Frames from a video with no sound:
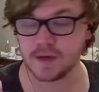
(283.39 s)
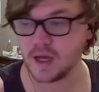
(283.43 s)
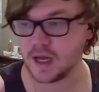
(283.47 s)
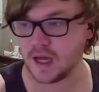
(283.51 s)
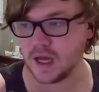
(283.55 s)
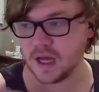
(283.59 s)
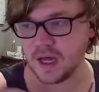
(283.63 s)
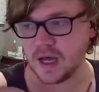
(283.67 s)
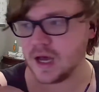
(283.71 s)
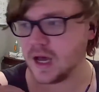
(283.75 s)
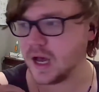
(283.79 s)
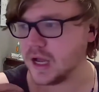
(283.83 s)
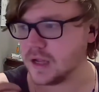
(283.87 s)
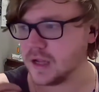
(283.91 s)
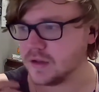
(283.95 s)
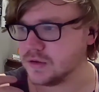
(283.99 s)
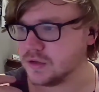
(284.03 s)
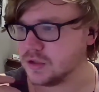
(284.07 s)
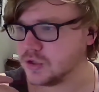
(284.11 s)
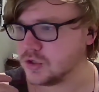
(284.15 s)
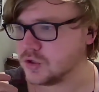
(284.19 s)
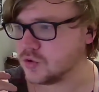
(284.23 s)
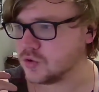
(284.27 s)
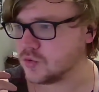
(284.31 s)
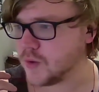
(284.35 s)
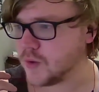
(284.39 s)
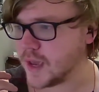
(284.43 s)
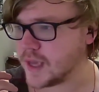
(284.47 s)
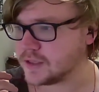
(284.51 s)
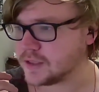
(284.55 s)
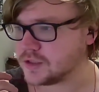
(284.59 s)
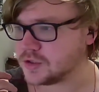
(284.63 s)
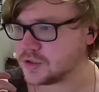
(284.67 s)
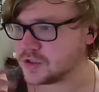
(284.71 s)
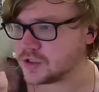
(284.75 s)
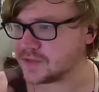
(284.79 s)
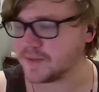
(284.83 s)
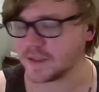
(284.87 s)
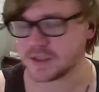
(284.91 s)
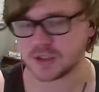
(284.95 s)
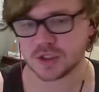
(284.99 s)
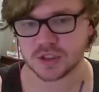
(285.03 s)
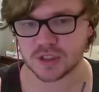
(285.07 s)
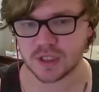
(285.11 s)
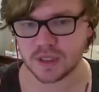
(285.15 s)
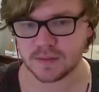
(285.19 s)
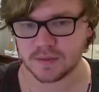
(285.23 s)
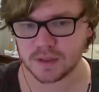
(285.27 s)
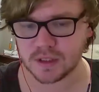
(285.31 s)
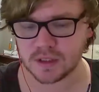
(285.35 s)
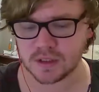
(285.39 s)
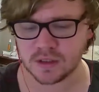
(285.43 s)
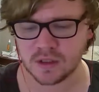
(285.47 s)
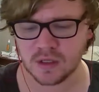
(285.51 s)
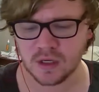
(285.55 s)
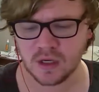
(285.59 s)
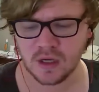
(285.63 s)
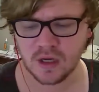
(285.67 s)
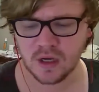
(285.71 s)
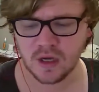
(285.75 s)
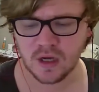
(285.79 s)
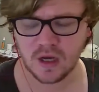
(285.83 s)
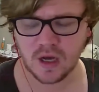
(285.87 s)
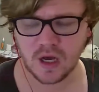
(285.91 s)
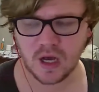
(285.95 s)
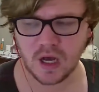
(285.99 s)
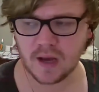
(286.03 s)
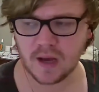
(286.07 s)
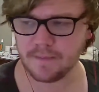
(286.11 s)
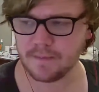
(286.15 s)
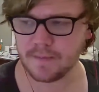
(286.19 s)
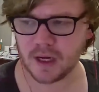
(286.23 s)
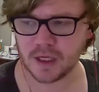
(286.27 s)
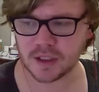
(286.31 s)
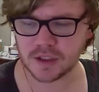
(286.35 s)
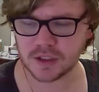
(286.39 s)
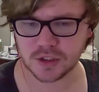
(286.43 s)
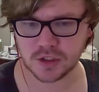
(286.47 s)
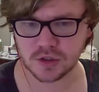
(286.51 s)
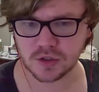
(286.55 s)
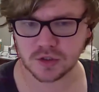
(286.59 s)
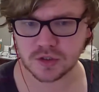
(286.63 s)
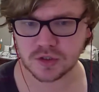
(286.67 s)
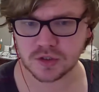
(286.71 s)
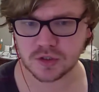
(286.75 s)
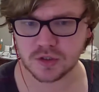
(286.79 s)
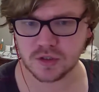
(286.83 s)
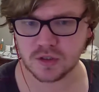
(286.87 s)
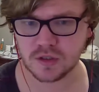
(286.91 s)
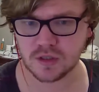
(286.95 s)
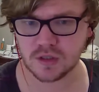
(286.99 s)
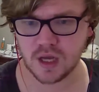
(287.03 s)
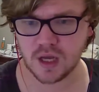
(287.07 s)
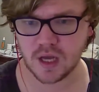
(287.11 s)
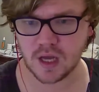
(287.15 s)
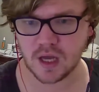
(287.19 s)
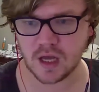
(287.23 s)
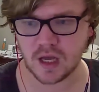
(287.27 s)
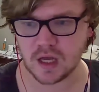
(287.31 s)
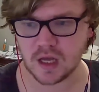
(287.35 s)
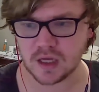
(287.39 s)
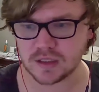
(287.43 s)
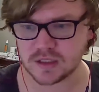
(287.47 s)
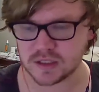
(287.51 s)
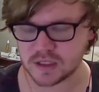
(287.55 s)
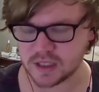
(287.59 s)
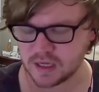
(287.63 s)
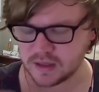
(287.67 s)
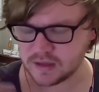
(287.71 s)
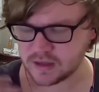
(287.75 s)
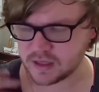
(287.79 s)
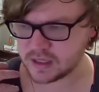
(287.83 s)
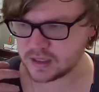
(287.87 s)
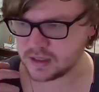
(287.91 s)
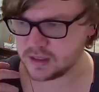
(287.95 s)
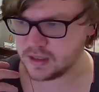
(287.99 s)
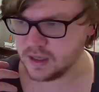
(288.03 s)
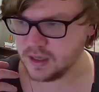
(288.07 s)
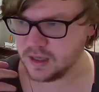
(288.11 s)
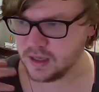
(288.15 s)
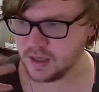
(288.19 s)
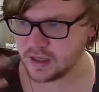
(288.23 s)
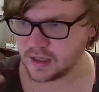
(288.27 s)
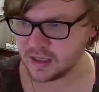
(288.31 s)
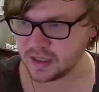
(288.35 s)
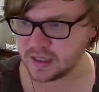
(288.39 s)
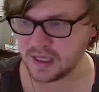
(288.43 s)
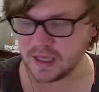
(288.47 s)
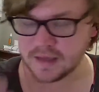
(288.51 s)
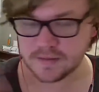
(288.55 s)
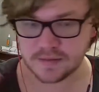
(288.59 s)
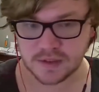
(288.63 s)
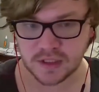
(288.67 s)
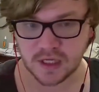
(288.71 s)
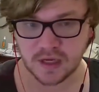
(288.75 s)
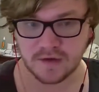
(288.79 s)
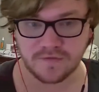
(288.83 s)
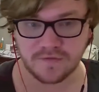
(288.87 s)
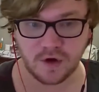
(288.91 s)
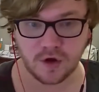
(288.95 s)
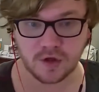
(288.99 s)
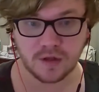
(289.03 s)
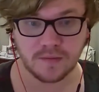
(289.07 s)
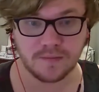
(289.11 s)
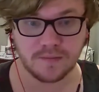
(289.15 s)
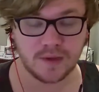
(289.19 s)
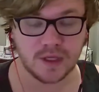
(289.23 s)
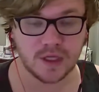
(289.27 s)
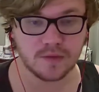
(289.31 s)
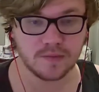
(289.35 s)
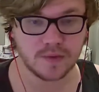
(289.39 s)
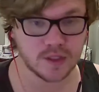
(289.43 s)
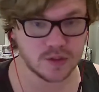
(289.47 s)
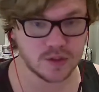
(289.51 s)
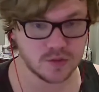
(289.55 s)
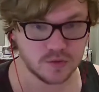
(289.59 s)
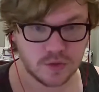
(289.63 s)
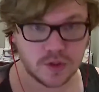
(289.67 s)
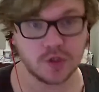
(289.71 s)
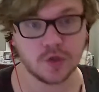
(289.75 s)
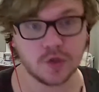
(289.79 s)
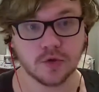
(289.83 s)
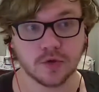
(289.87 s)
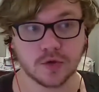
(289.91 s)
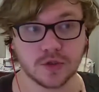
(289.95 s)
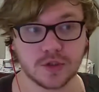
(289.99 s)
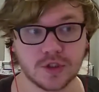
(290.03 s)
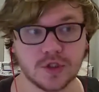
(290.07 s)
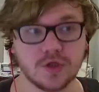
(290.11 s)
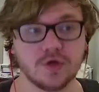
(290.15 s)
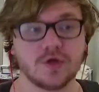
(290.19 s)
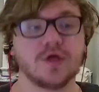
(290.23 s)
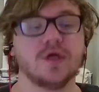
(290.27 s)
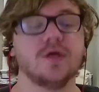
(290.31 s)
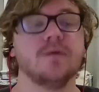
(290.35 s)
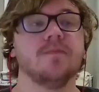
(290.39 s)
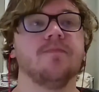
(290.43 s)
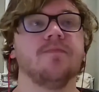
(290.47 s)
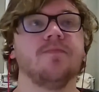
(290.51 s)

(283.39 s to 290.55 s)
A new way to special summon monsters to kind of like keep stuff on the field, because with Euler's Circuit,